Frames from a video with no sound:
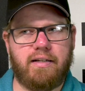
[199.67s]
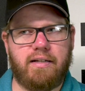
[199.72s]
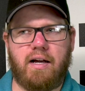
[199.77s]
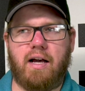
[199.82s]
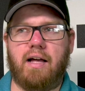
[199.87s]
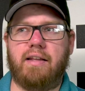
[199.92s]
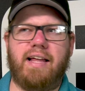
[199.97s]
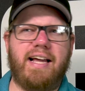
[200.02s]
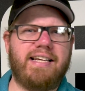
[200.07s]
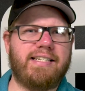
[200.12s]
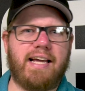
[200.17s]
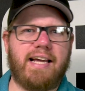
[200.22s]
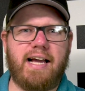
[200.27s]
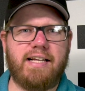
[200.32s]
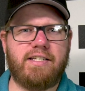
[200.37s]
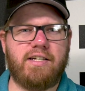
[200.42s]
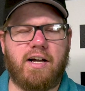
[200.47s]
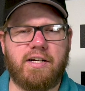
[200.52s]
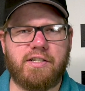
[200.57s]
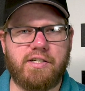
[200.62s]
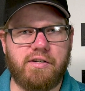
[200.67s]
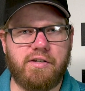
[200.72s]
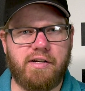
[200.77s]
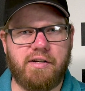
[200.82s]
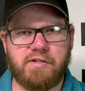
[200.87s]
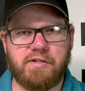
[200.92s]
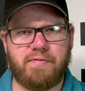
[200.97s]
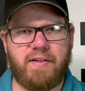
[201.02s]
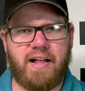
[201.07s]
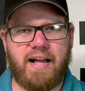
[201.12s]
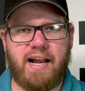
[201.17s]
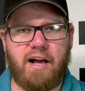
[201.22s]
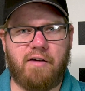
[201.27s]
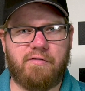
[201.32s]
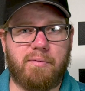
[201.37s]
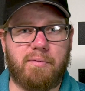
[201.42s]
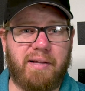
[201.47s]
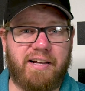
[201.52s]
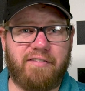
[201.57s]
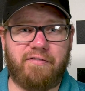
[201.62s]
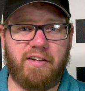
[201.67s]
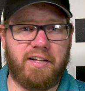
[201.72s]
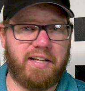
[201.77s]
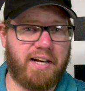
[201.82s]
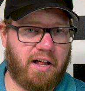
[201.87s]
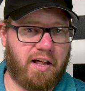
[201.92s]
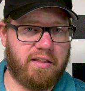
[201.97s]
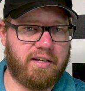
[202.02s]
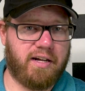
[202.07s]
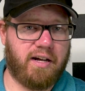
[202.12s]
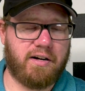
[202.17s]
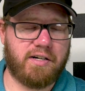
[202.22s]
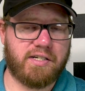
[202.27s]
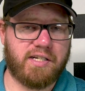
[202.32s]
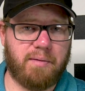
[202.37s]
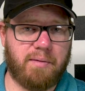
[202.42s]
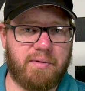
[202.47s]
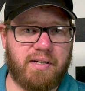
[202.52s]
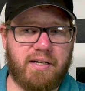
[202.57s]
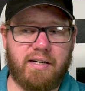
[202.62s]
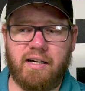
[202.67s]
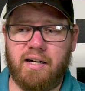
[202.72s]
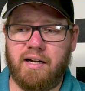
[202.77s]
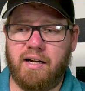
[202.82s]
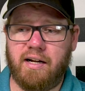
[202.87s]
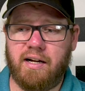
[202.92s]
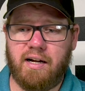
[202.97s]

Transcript: Uh, last guy I talked to, he was flying out from like Philadelphia or something.